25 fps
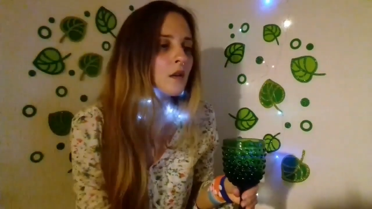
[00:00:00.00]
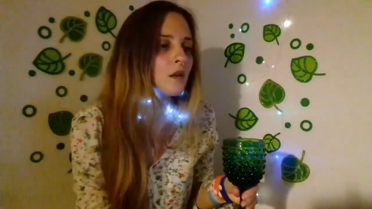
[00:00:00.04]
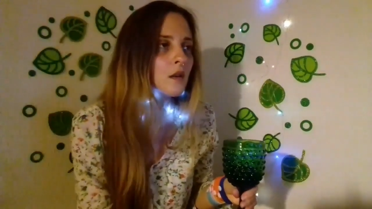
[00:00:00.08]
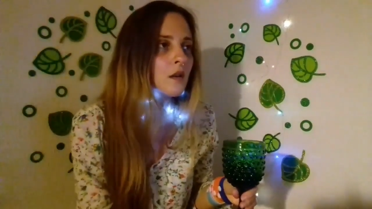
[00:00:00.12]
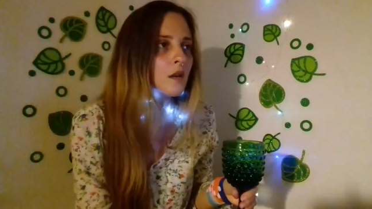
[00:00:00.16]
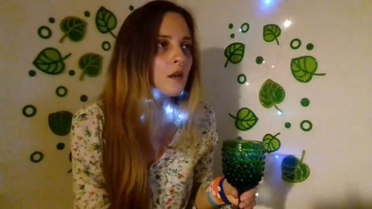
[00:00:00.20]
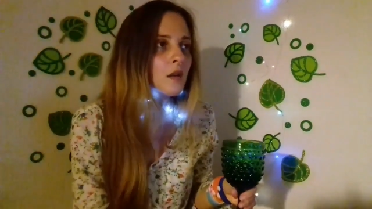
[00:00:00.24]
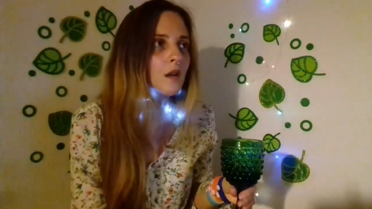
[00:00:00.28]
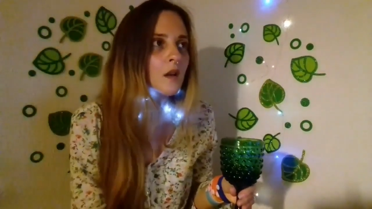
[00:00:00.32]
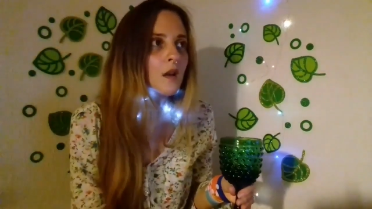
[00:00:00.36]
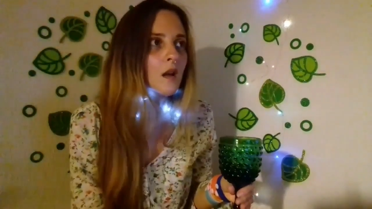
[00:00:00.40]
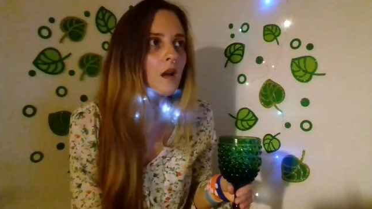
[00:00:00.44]

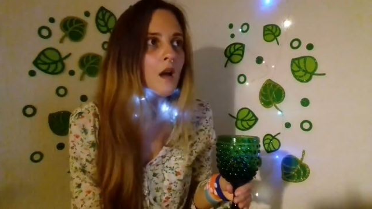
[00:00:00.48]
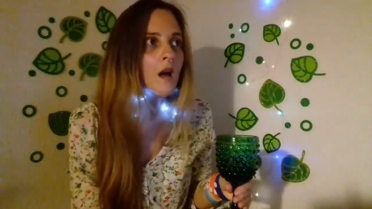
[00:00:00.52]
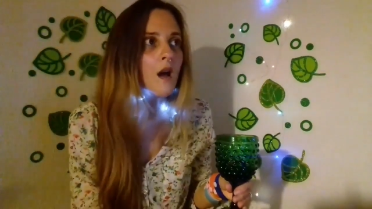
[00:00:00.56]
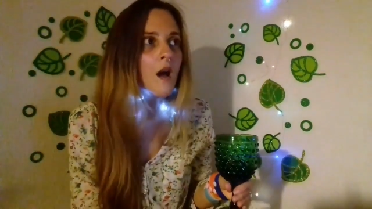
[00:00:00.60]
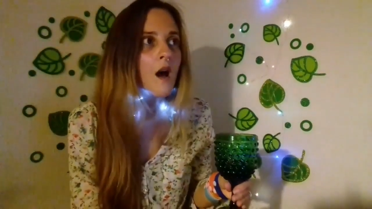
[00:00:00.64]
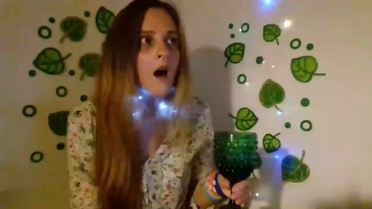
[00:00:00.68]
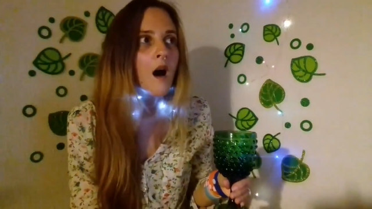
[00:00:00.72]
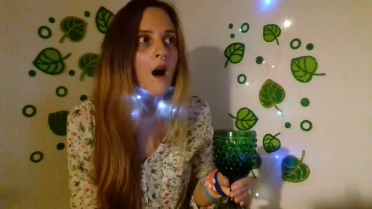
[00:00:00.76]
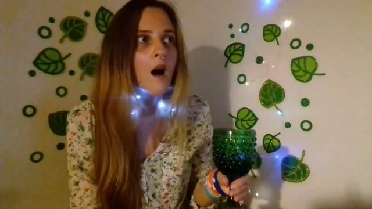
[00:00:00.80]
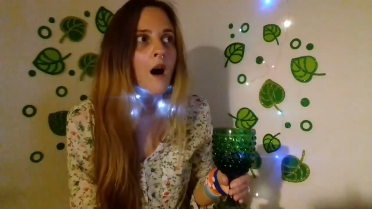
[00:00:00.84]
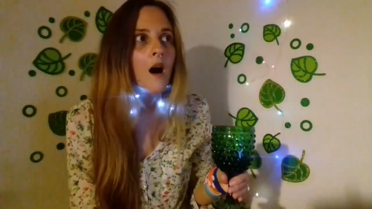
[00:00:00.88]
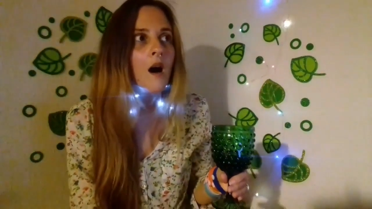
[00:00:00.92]

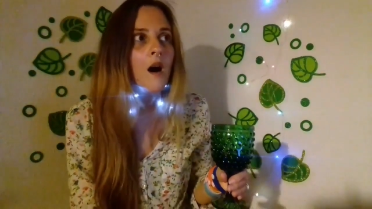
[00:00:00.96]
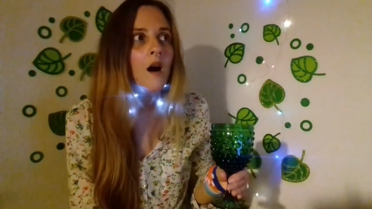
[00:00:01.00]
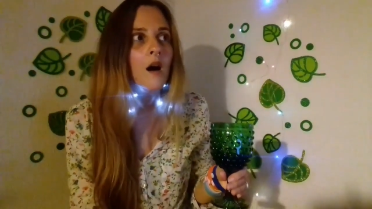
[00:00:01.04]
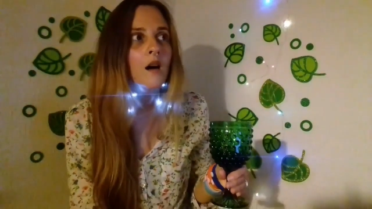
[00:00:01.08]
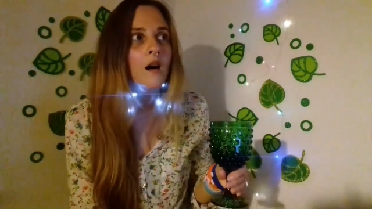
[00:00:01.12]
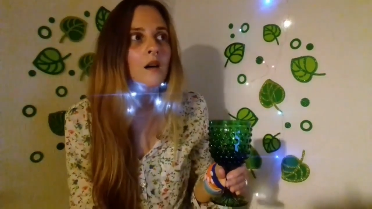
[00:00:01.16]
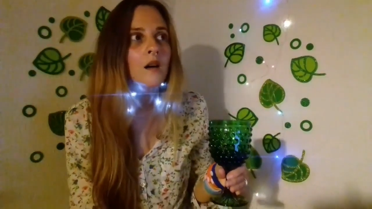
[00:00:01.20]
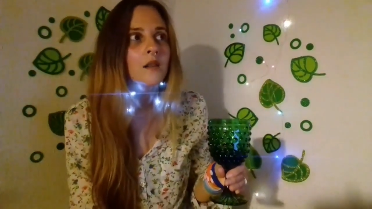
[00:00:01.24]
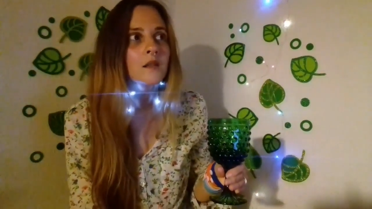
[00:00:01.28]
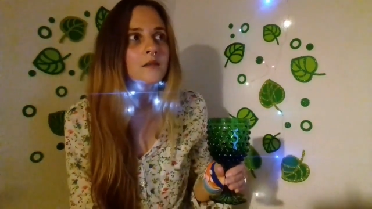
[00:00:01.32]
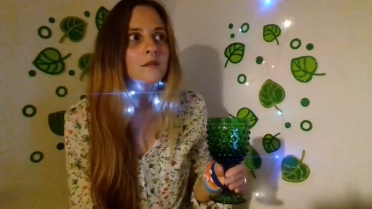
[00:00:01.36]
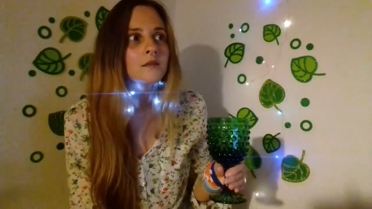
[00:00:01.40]

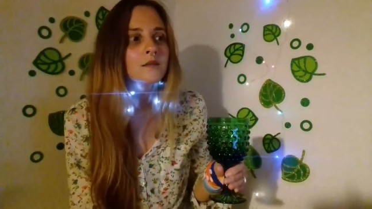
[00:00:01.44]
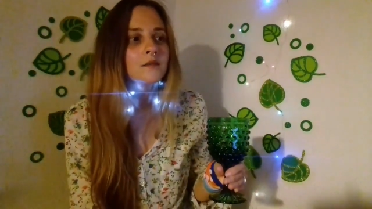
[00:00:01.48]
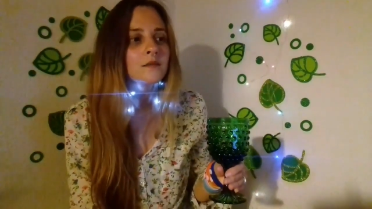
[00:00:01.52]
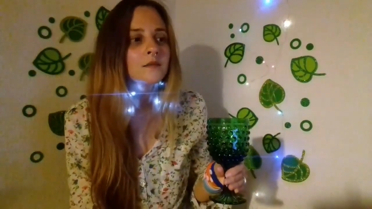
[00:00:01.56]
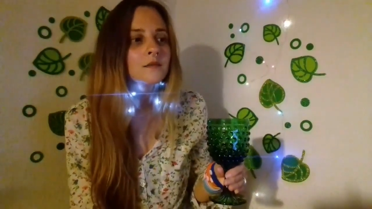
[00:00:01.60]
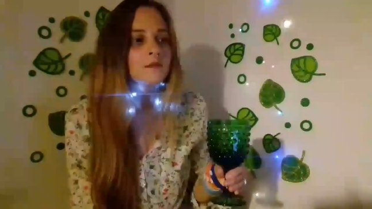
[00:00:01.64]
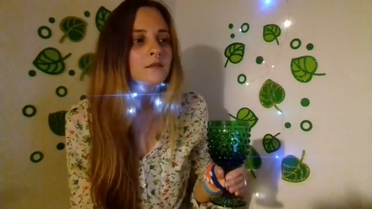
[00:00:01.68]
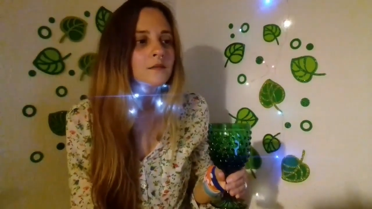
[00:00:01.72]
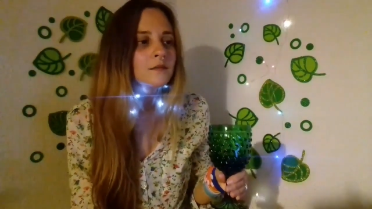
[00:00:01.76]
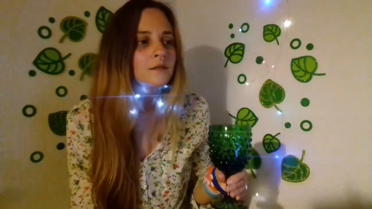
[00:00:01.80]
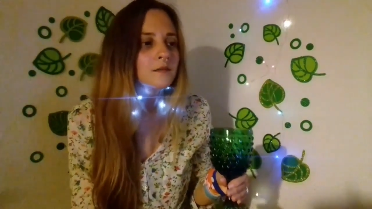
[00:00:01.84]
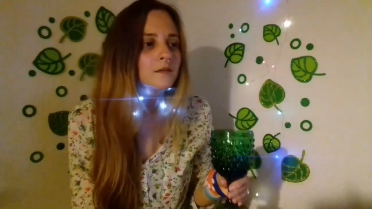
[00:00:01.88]

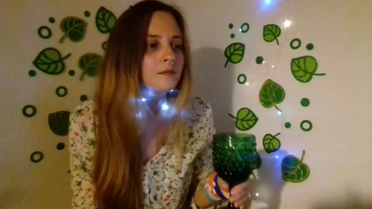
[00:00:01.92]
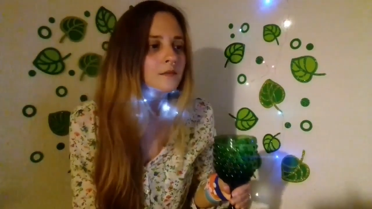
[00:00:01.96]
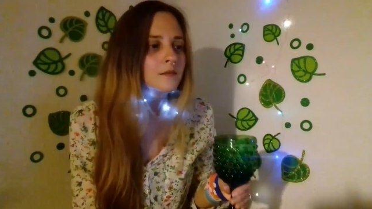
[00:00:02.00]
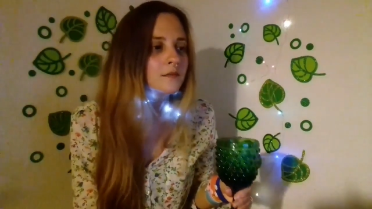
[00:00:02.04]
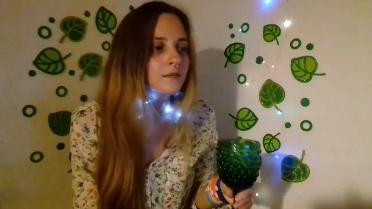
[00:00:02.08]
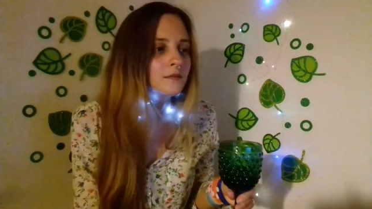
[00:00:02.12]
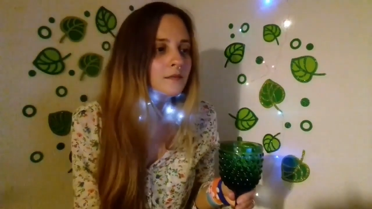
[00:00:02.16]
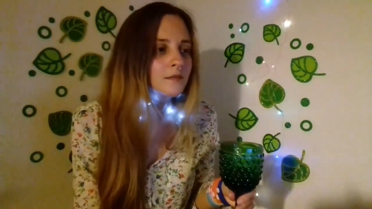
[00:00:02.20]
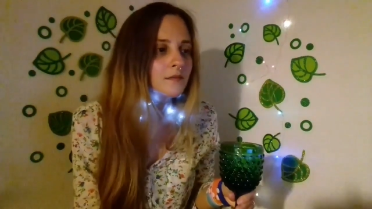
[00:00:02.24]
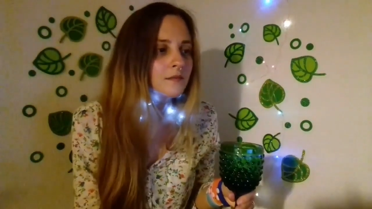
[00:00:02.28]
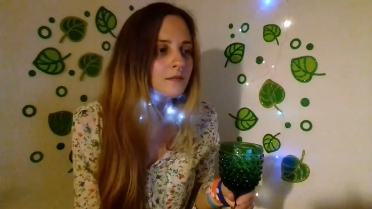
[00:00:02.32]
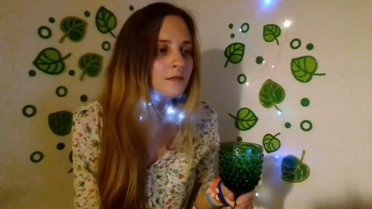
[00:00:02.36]

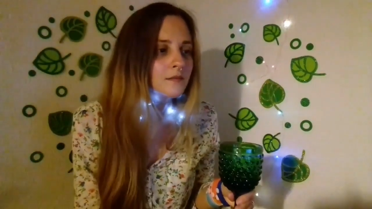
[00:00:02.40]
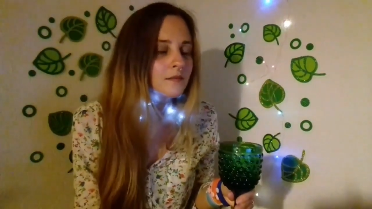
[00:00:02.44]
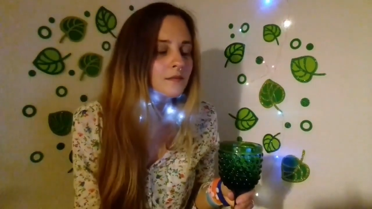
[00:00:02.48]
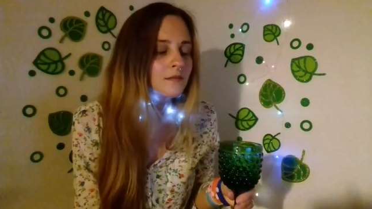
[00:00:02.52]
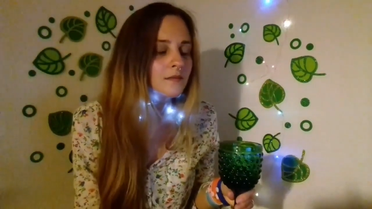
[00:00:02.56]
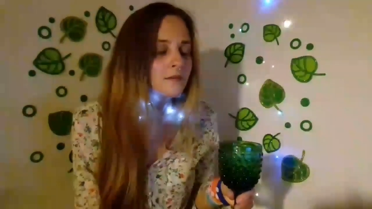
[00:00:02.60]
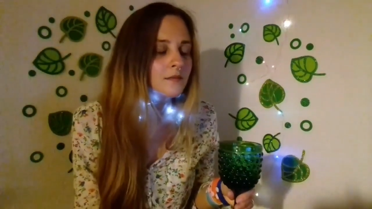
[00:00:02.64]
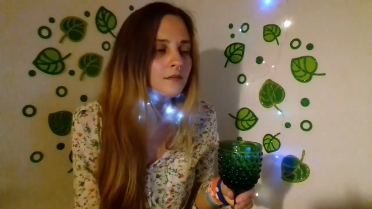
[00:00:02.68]
Nobody speaks.